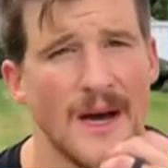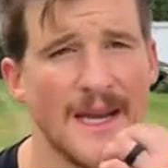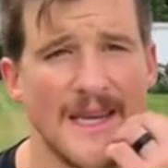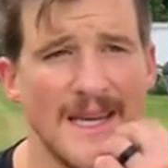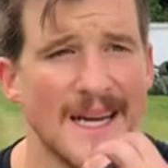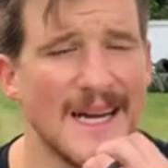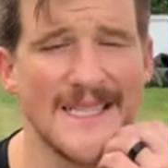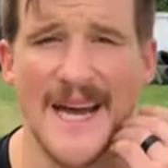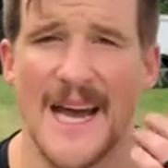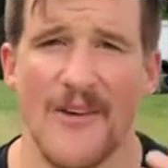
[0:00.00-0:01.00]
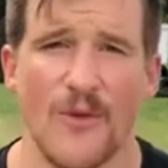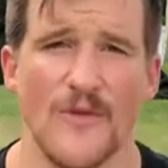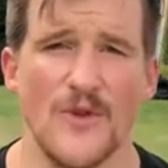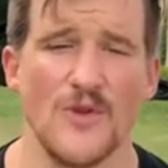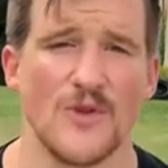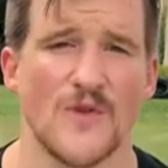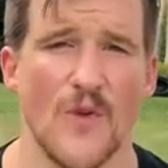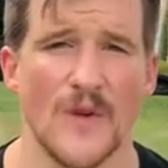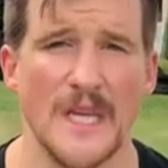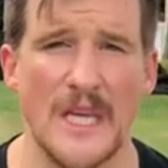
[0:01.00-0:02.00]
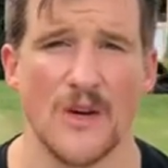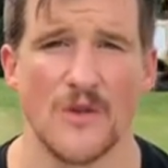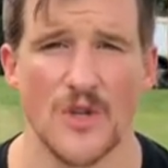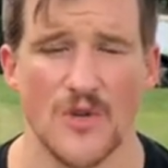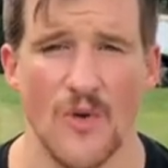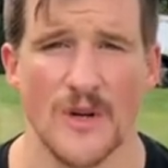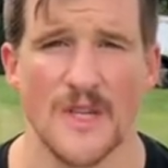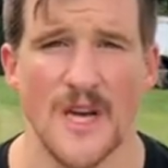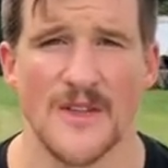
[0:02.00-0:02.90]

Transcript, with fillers: Again guys, I have reviews for the interval shorts,